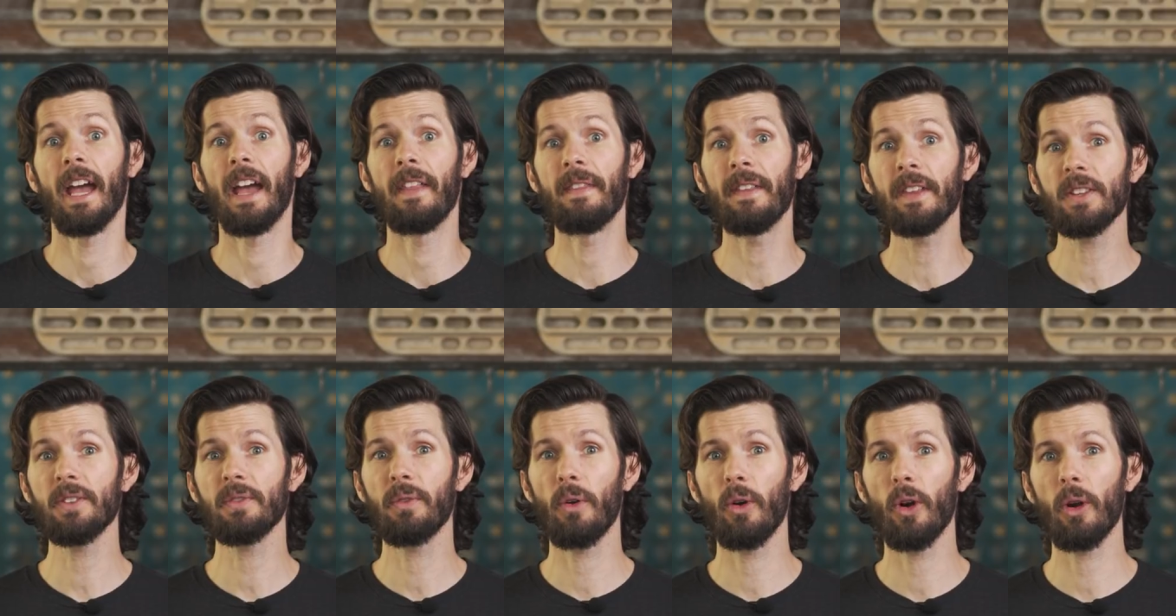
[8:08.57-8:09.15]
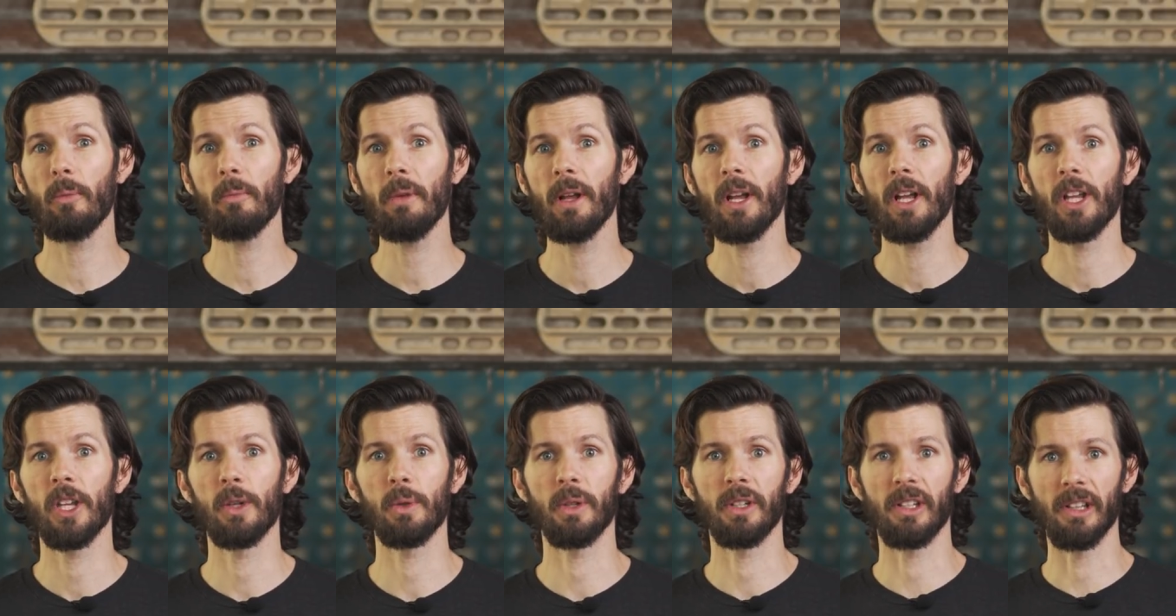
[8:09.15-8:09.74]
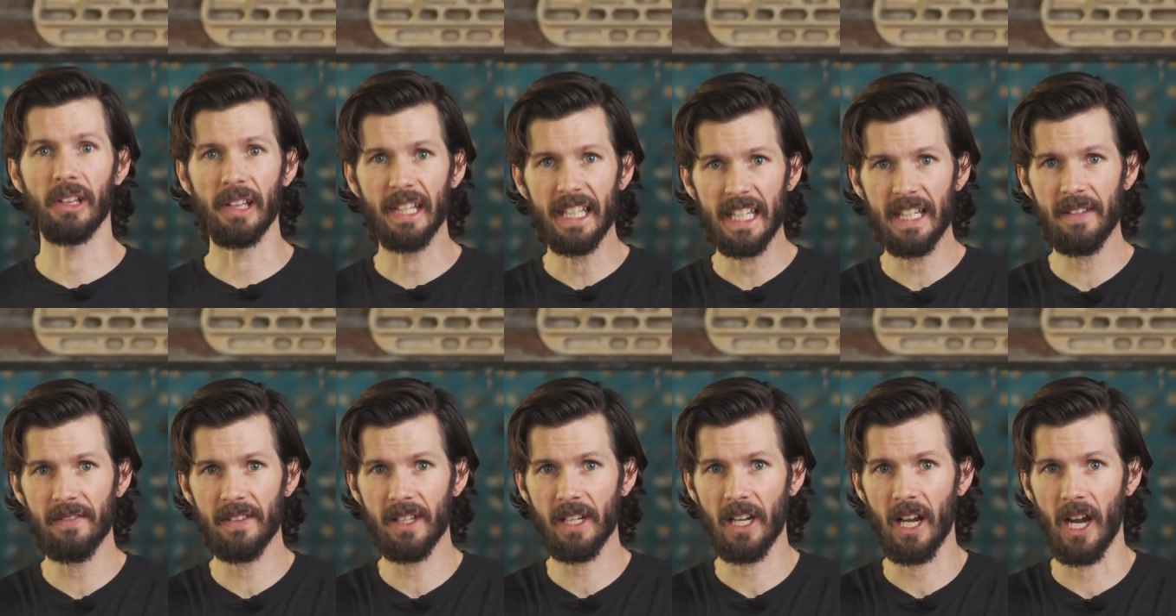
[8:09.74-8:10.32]
In this form, you would
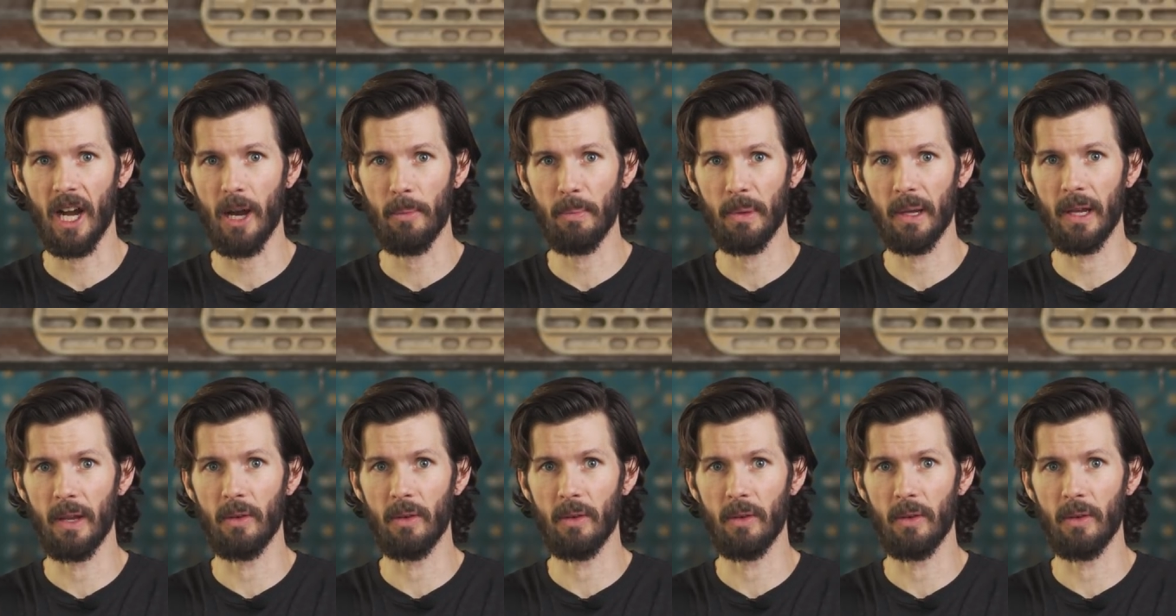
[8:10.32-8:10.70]
leave the cup